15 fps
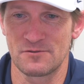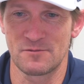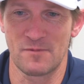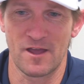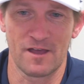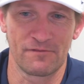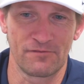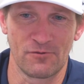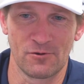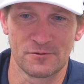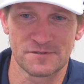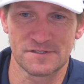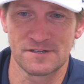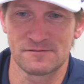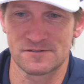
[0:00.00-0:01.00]
We might have four
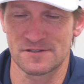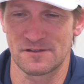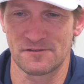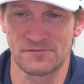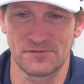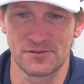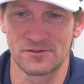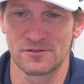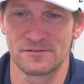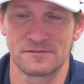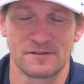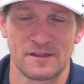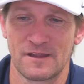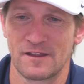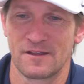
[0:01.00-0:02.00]
receivers on the field.
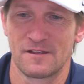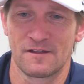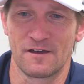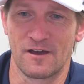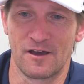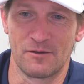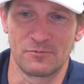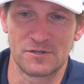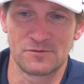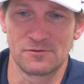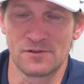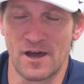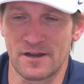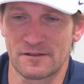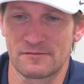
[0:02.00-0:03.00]
Um, we do
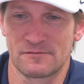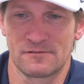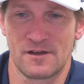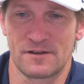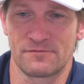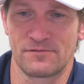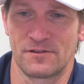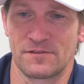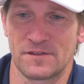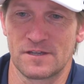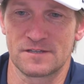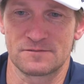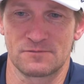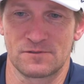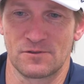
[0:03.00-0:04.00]
a lot of a lot of fun
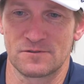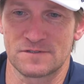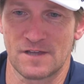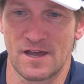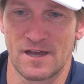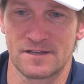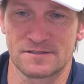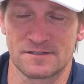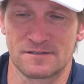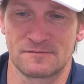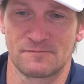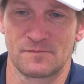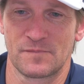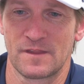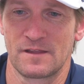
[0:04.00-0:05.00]
things with those guys,
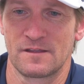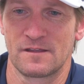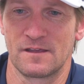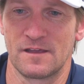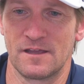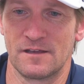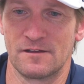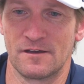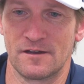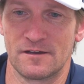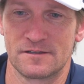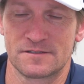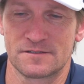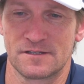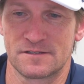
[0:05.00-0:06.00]
and and uh,
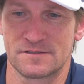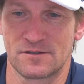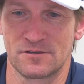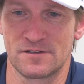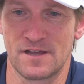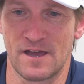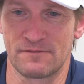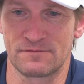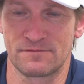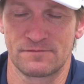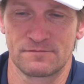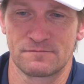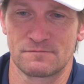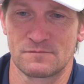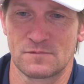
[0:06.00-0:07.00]
it's it's good to have
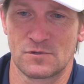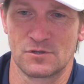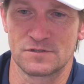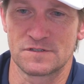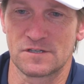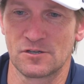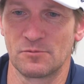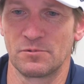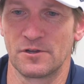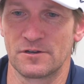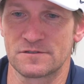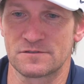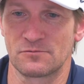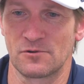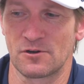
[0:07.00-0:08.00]
good skill
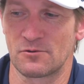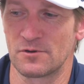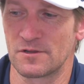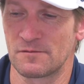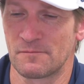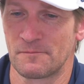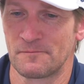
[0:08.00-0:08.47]
players to work with.